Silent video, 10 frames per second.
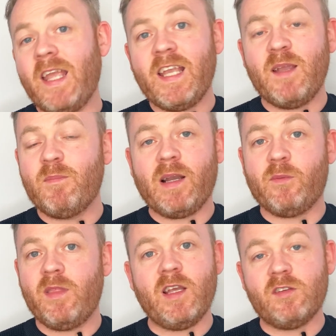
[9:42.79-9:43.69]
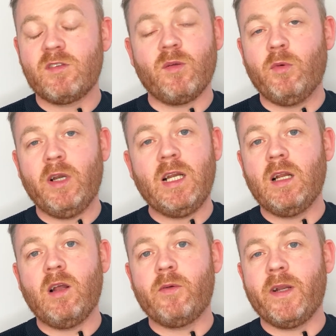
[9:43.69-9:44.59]
they came back with this, a really
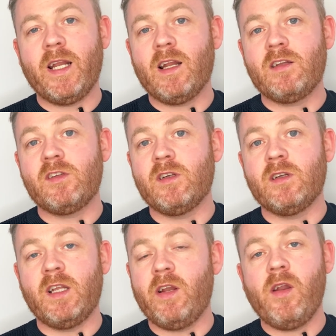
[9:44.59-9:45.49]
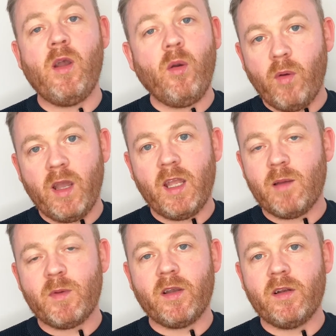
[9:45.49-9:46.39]
long-winded answer. In no way
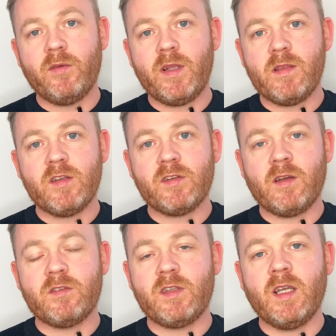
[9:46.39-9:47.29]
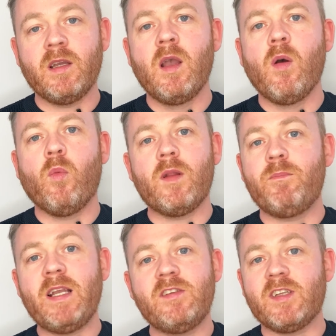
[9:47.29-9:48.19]
am I going to read this out to you. What it
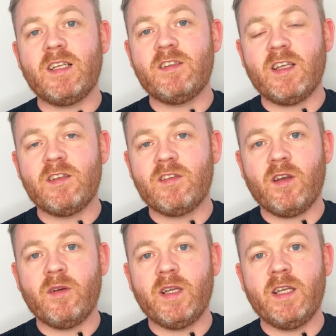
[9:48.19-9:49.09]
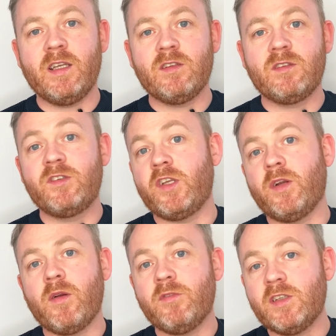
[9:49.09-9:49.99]
basically says though is do
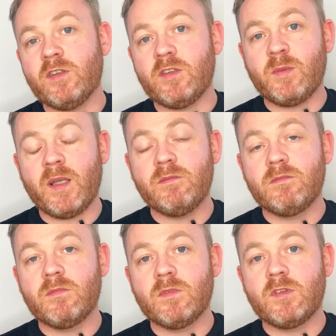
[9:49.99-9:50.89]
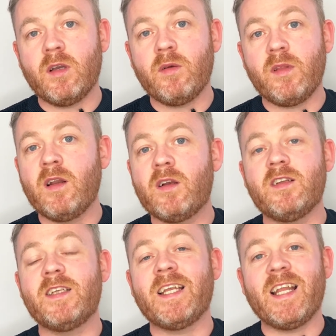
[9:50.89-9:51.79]
your own research, mate. So they're not going
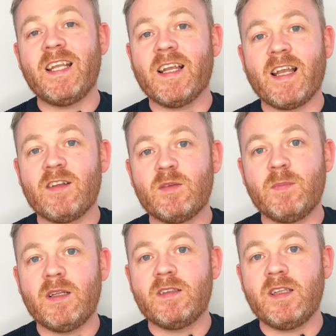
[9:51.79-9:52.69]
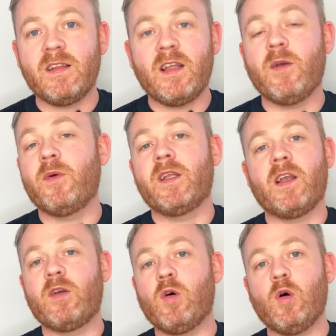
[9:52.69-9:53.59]
to take any accountability. They don't want to
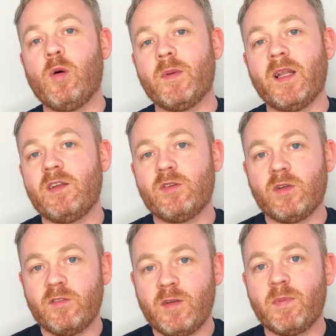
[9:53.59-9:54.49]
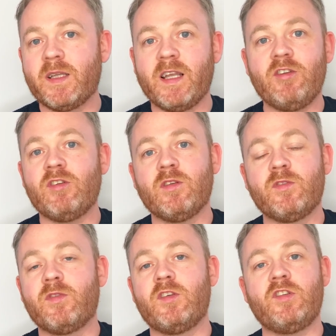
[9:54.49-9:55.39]
get caught up in any sort of implication of
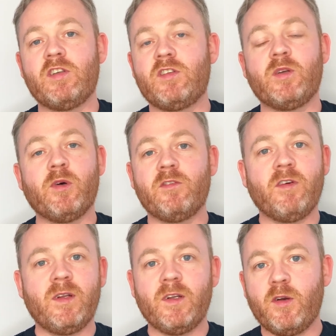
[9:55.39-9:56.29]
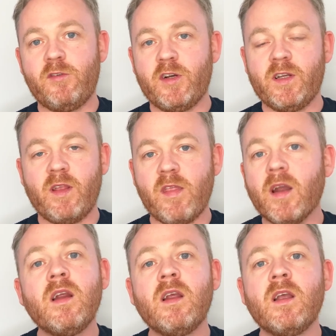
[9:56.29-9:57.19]
suggesting one fund over another.